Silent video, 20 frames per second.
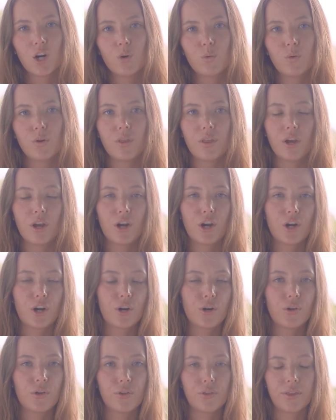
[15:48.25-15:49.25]
with the
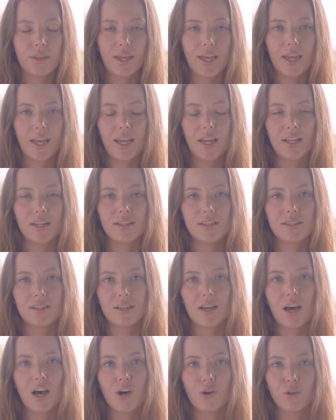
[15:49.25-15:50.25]
earth and
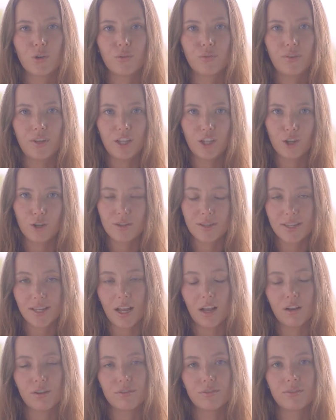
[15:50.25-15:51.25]
how you feel
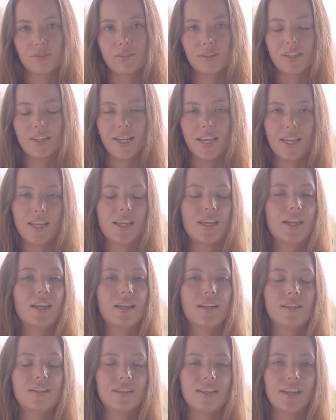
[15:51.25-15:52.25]
yourself
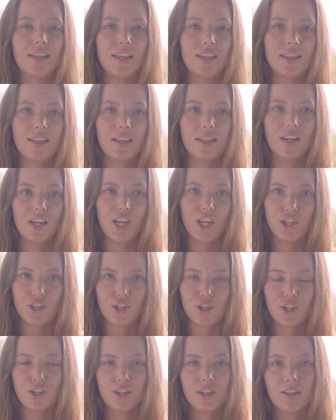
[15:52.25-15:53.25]
naked in the
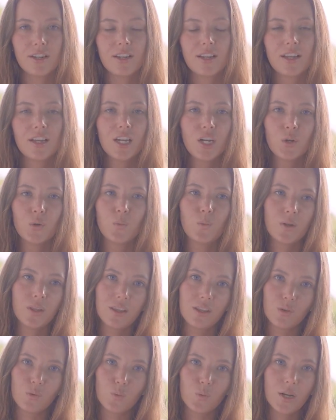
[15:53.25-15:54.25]
nature, with
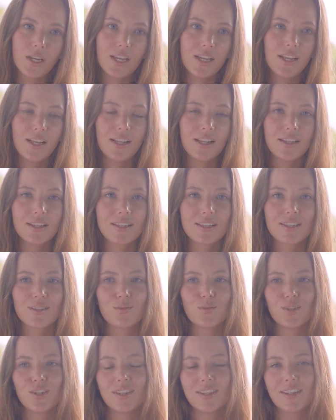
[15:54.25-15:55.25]
the wind,
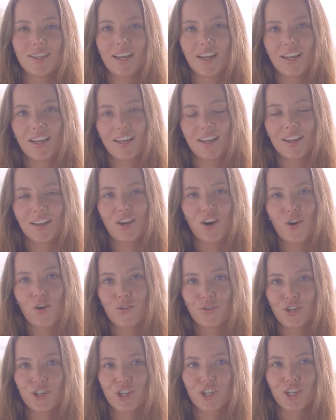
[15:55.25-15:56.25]
with the
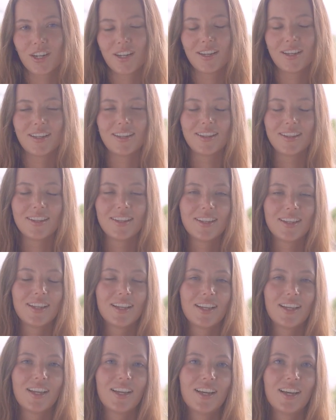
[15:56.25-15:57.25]
ocean,
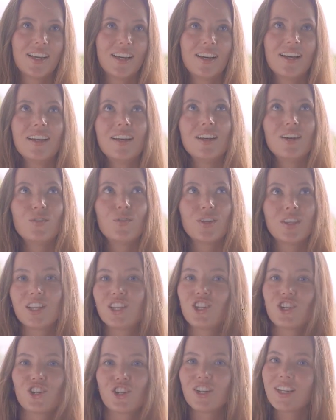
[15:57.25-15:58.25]
with the
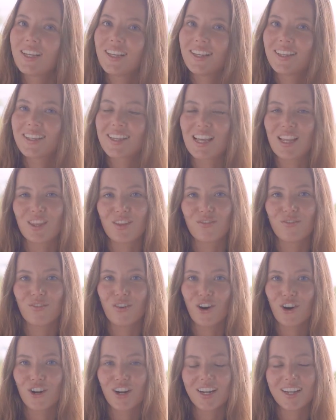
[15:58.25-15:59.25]
trees and the
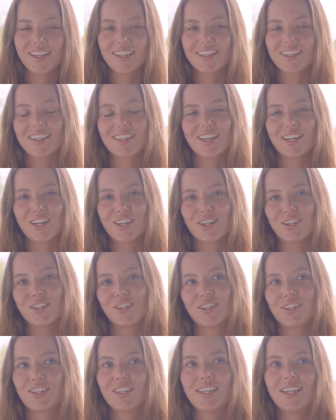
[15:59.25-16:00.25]
forest. So